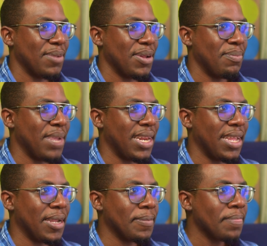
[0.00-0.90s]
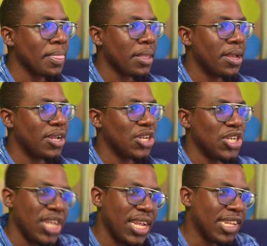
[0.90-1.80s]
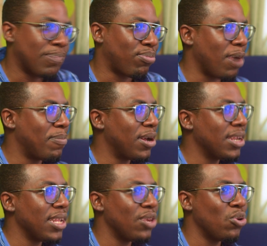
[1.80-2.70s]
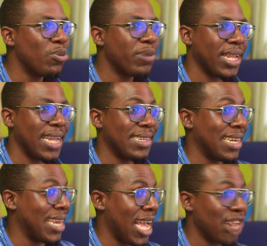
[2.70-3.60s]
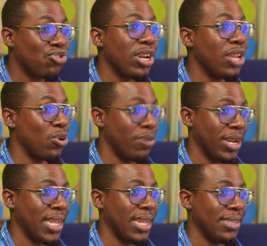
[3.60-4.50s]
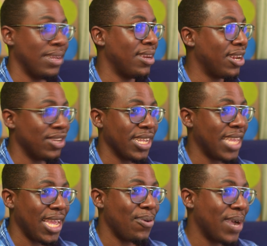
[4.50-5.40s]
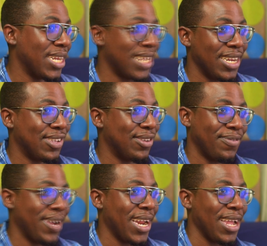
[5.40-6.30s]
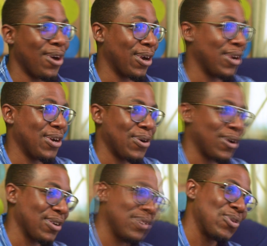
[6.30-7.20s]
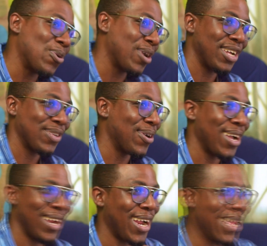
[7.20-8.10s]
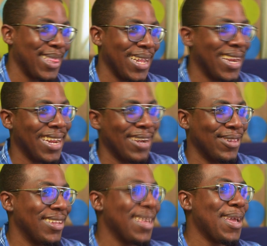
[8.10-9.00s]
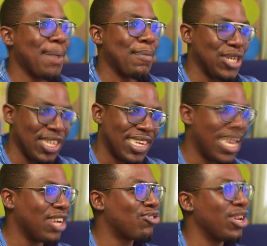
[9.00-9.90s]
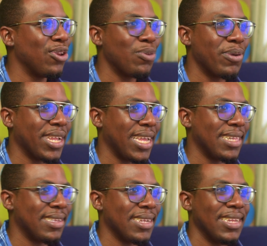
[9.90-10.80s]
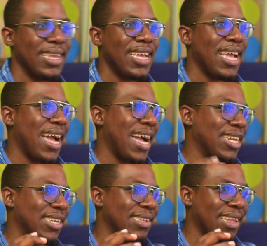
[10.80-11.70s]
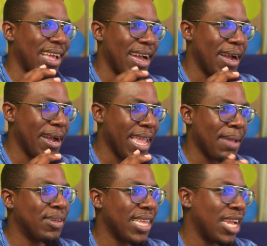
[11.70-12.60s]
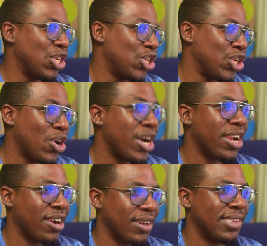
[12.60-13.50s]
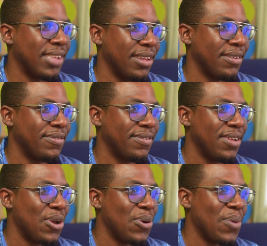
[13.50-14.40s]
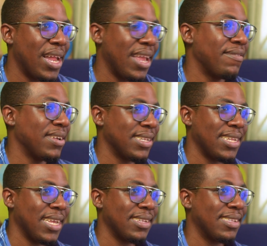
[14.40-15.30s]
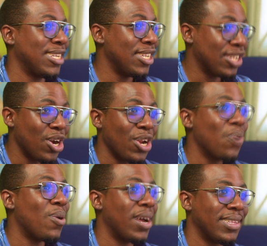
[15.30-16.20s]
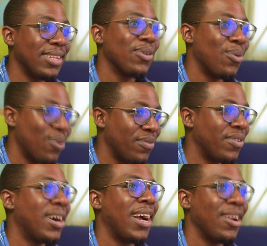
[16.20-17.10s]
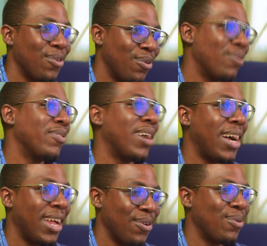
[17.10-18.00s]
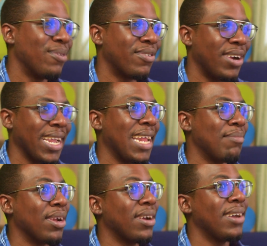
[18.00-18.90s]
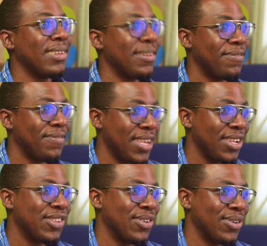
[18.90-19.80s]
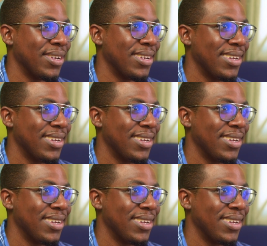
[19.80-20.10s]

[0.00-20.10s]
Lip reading: meaning she is properly lubricated, naturally lubricated, not the KY jelly stuff or coconut oil or anything like that, but she's naturally lubricated and she's able to enjoy herself while having sex, she's gonna want it over and over and over again because it feels good.